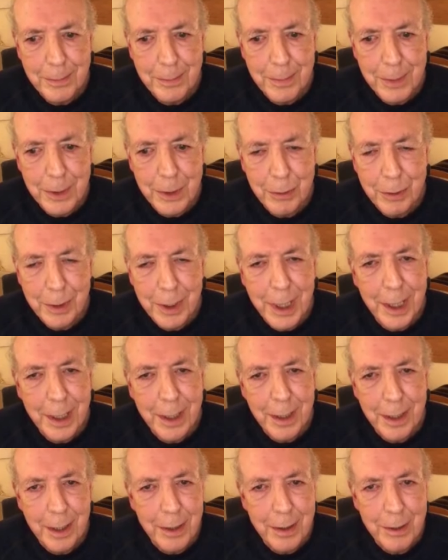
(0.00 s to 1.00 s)

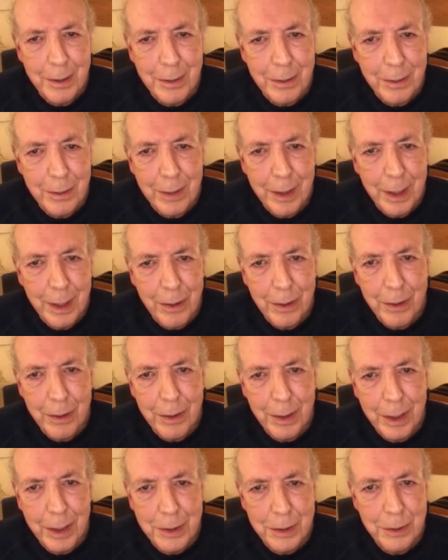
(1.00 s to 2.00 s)
unique in our
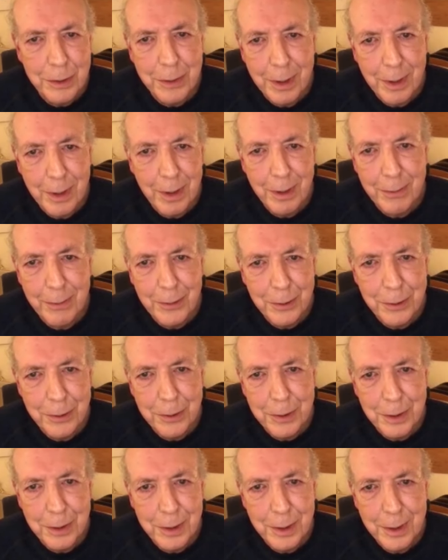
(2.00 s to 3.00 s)
history and our
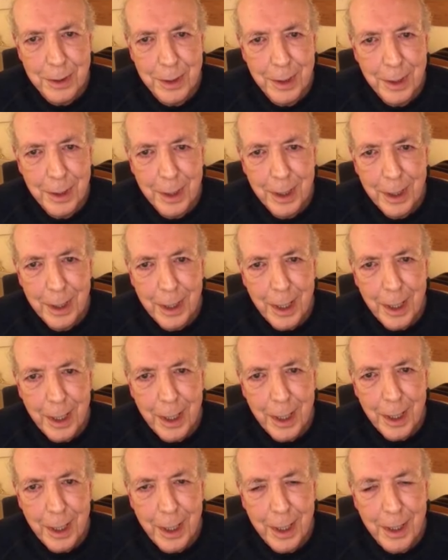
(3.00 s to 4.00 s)
evolution.
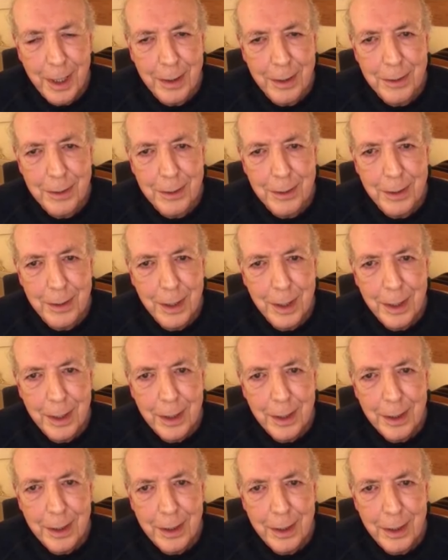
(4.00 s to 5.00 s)
And,
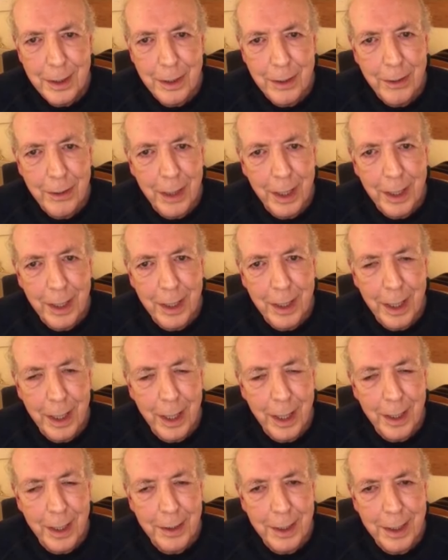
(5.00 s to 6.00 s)
I
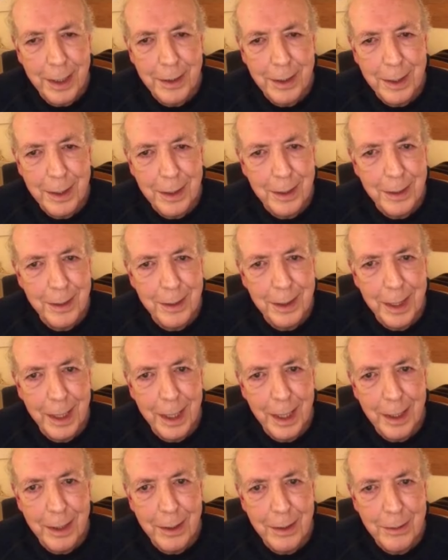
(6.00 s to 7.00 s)
think that
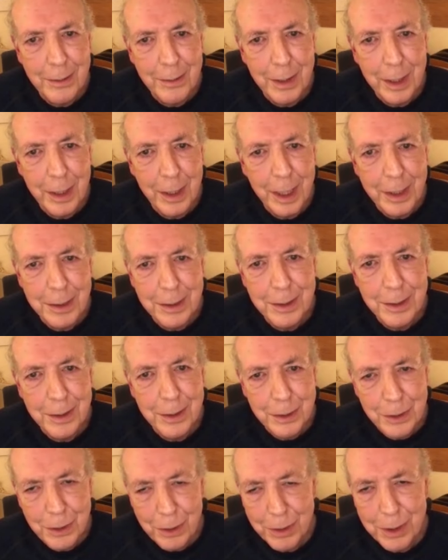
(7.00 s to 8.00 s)
as
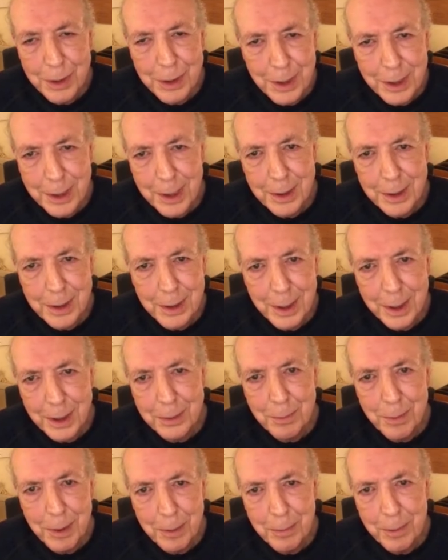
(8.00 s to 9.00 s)
discouraging as
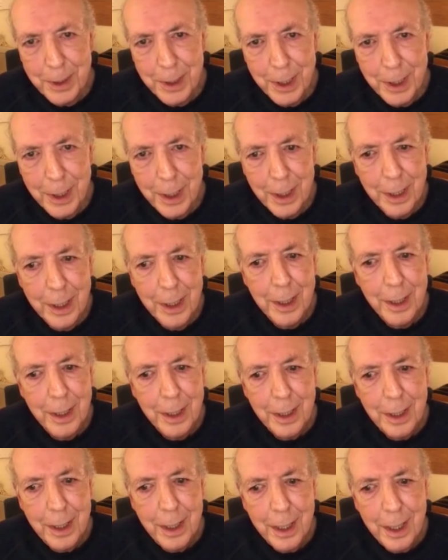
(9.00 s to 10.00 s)
things may be,
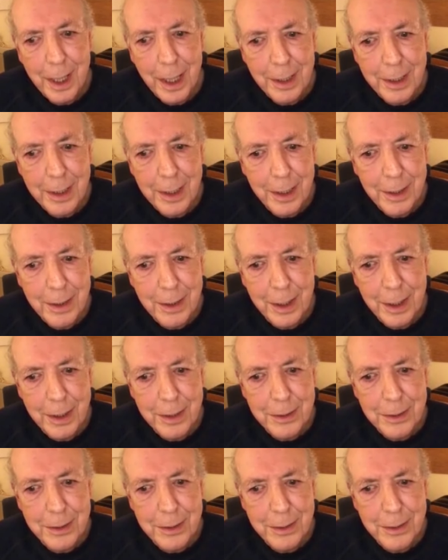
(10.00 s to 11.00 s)
I think that
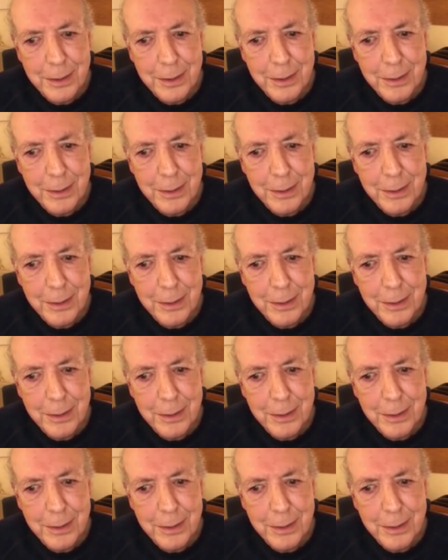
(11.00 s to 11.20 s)
it's